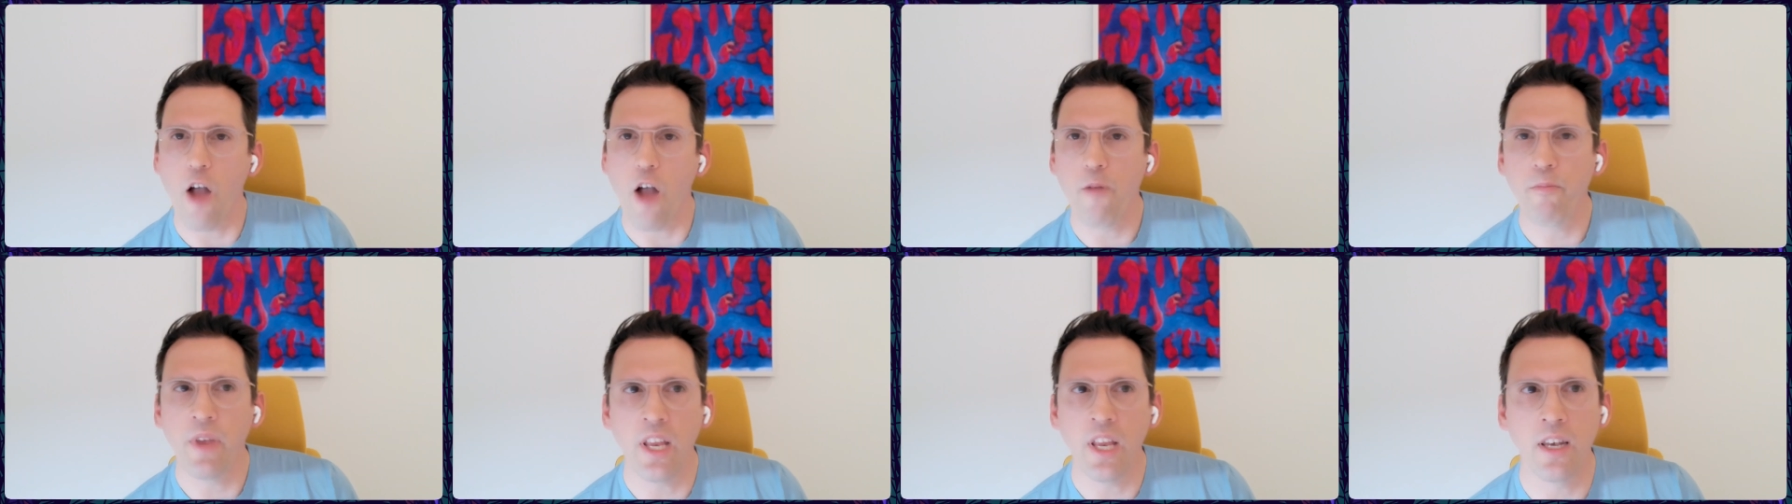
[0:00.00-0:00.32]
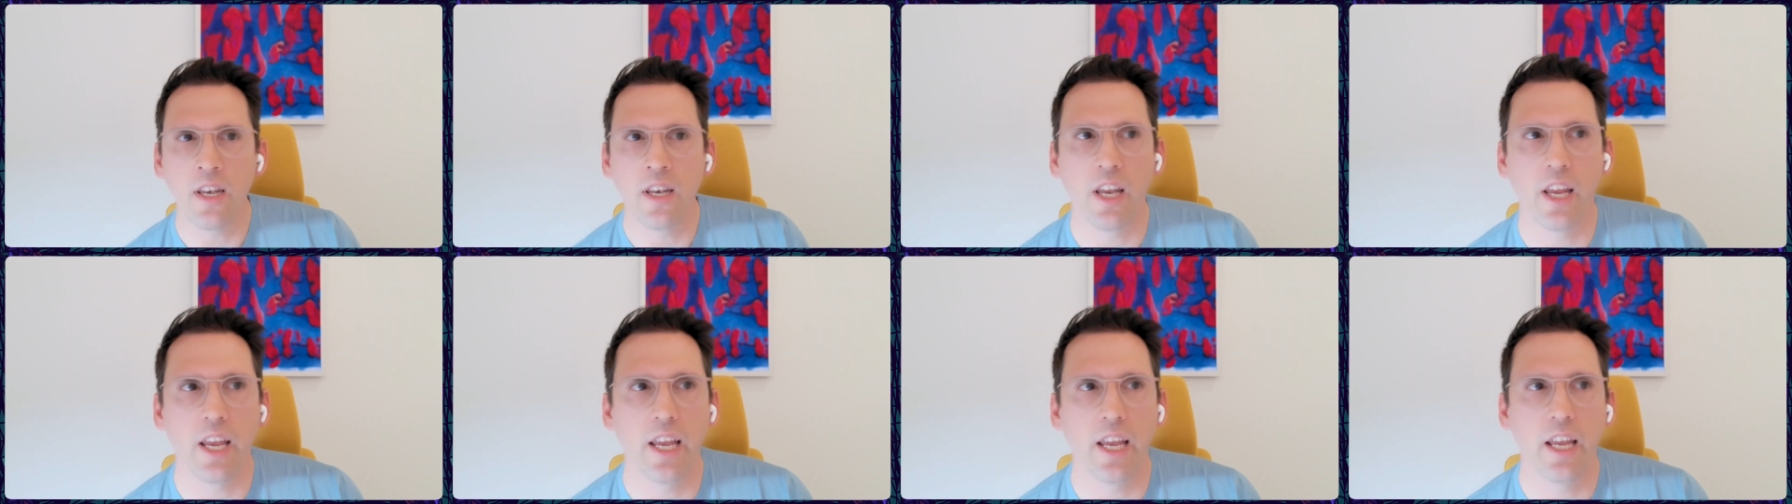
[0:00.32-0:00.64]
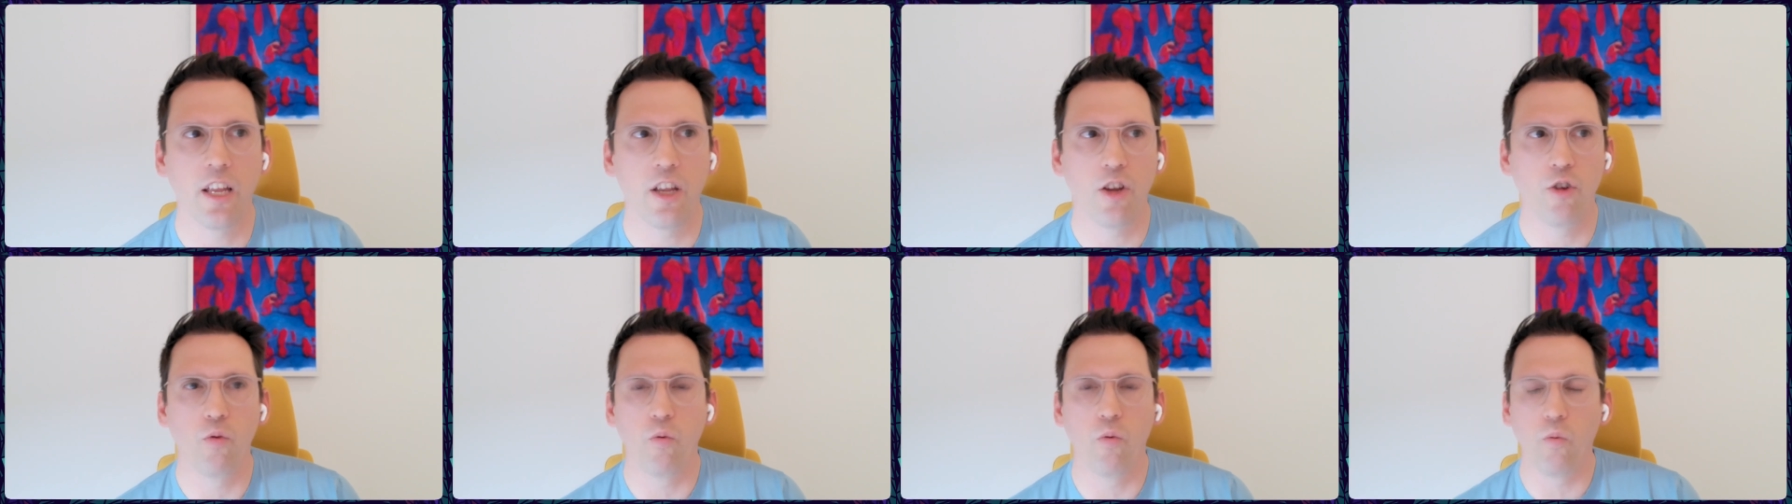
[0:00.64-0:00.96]
I mean,
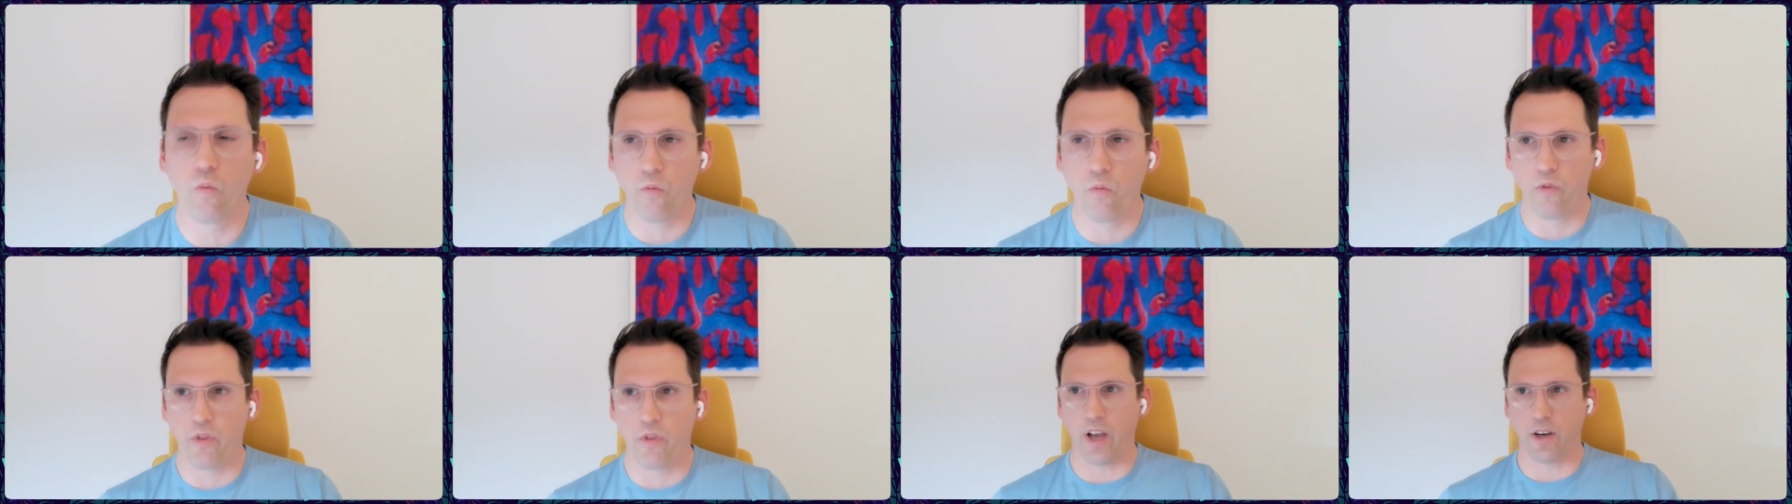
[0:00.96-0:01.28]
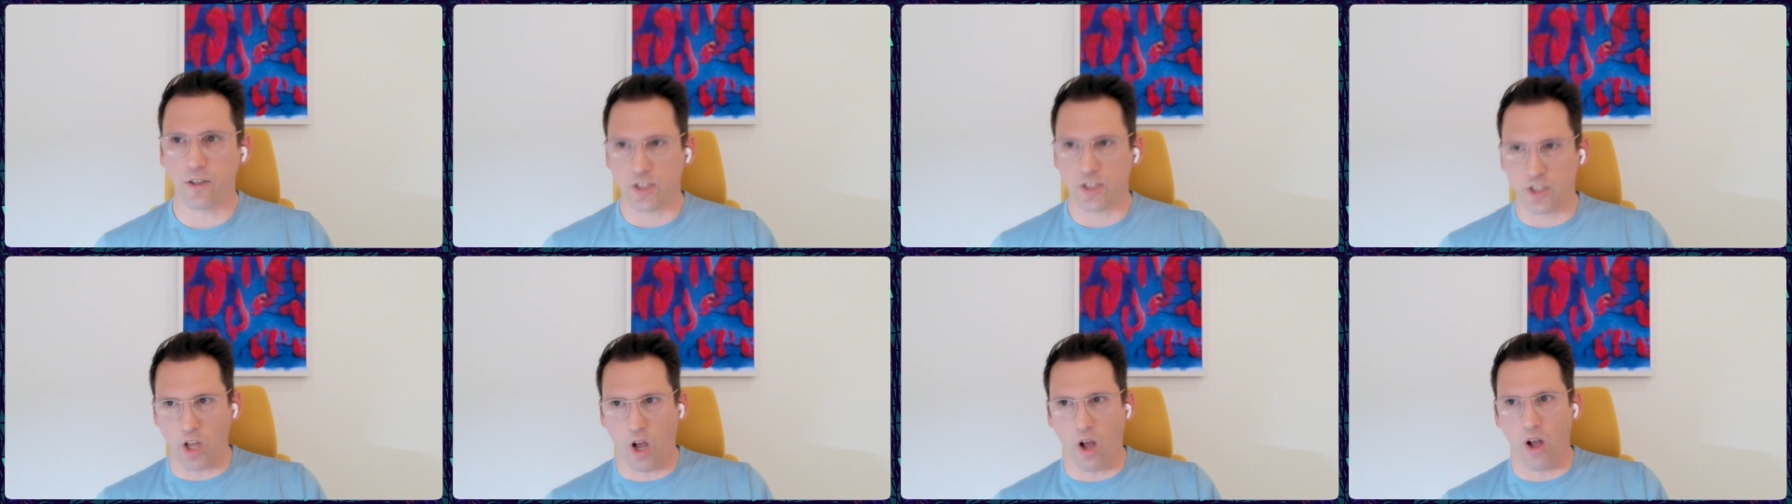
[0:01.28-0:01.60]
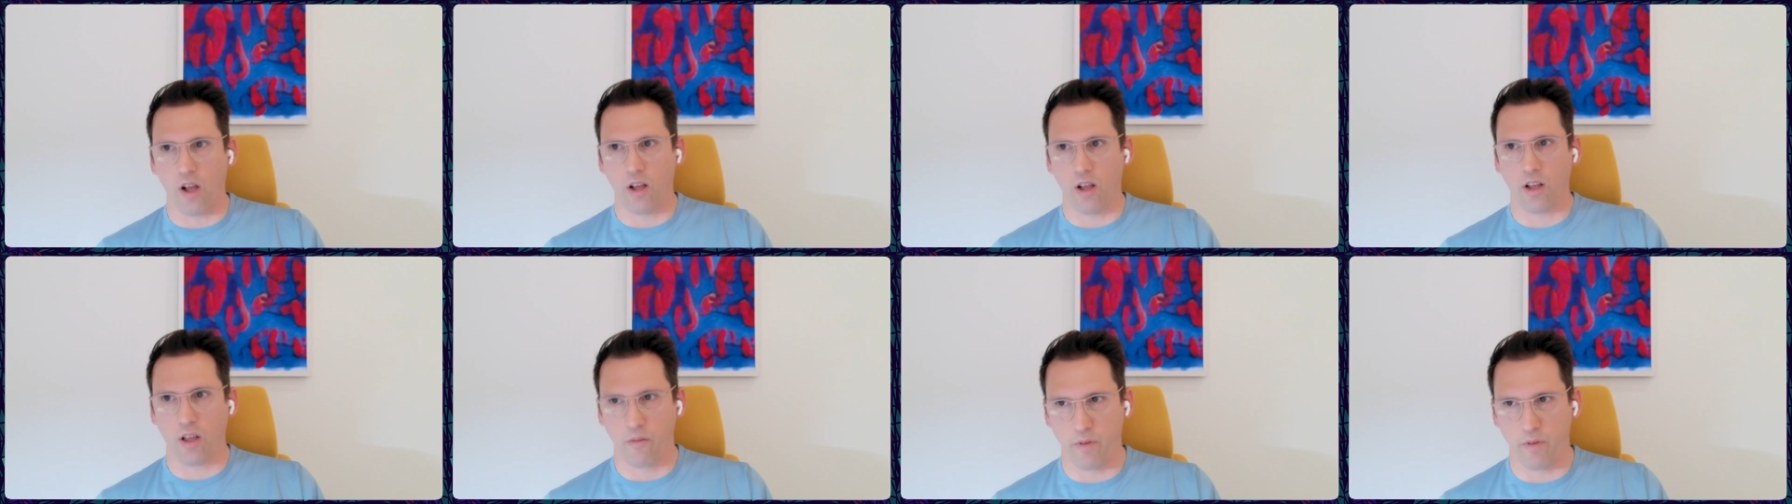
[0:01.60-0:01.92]
there's
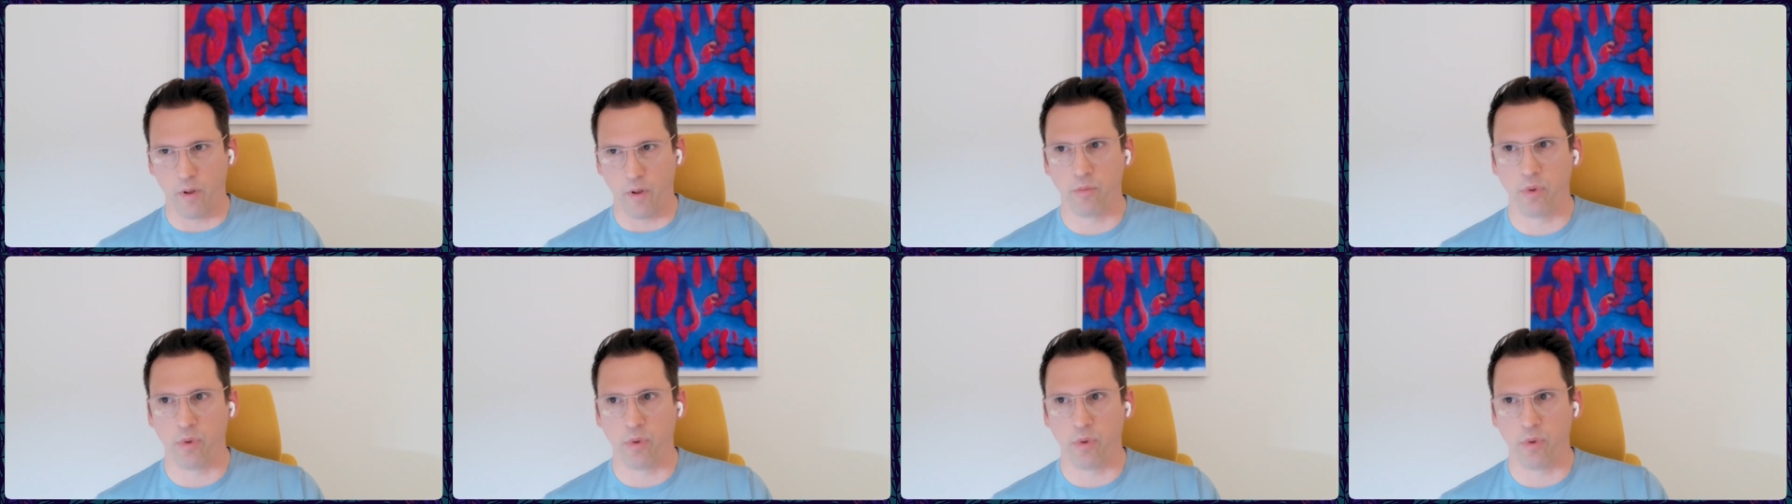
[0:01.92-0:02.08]
talk of